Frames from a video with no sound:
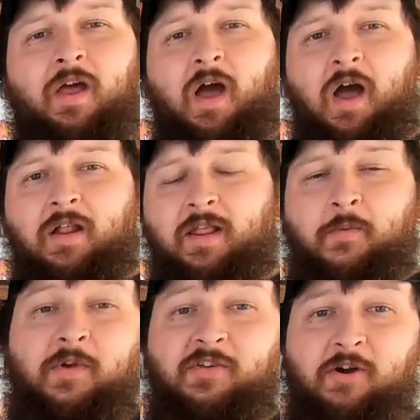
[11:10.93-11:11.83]

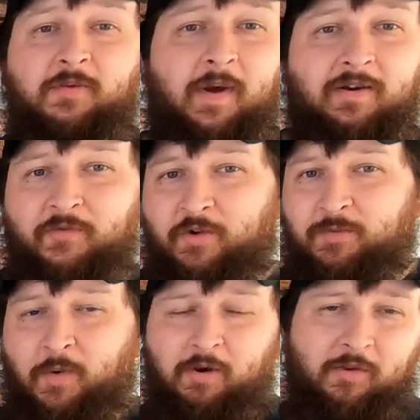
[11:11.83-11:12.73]
Like we talked about in the first
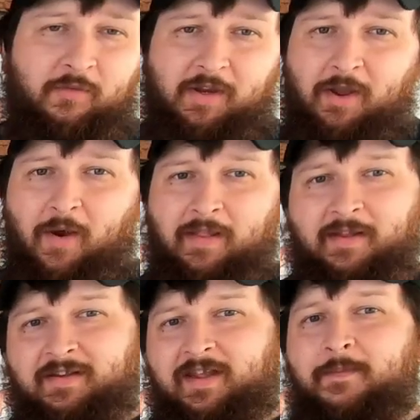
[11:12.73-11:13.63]
part of the video, I
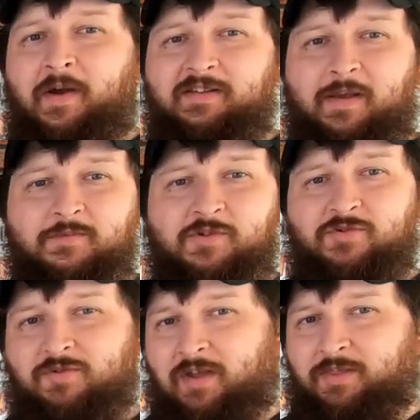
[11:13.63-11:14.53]
like to keep my
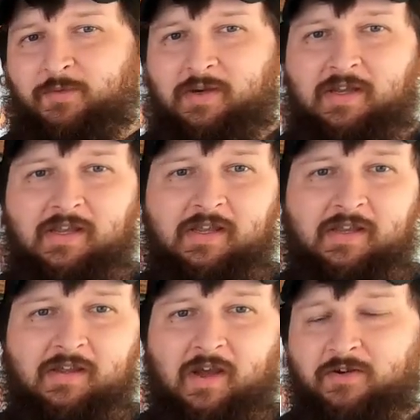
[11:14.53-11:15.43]
temperatures around
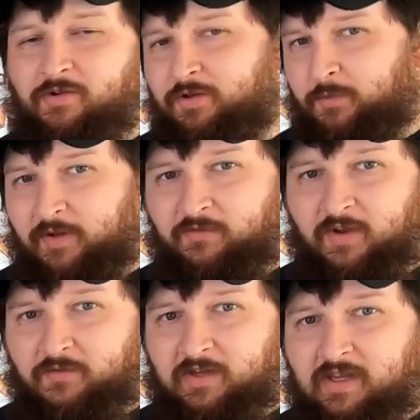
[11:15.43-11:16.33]
300 to
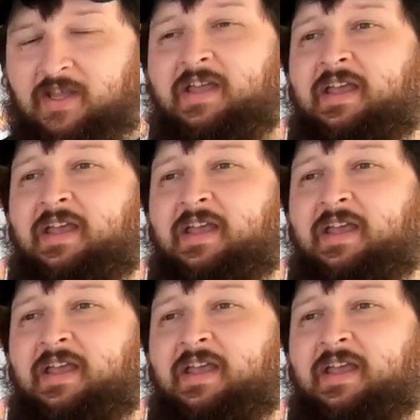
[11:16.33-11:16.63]
350.